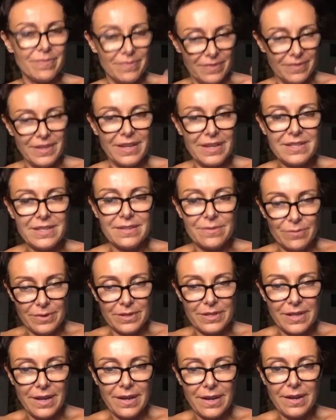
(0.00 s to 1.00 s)
this
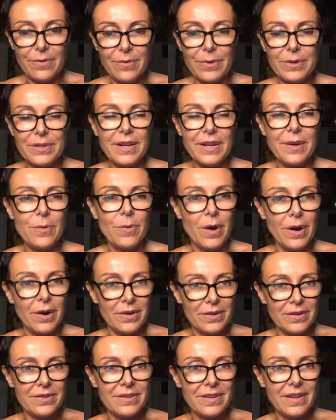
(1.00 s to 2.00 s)
what I
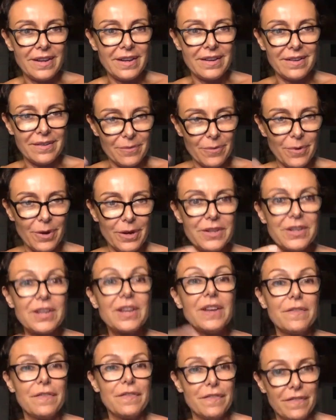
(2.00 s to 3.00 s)
want, and what
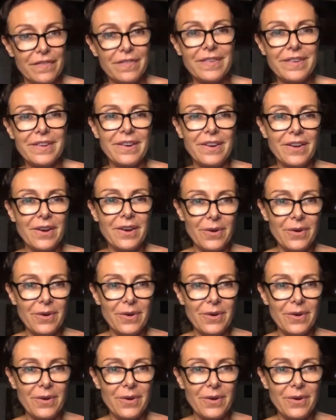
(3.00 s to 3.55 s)
if, in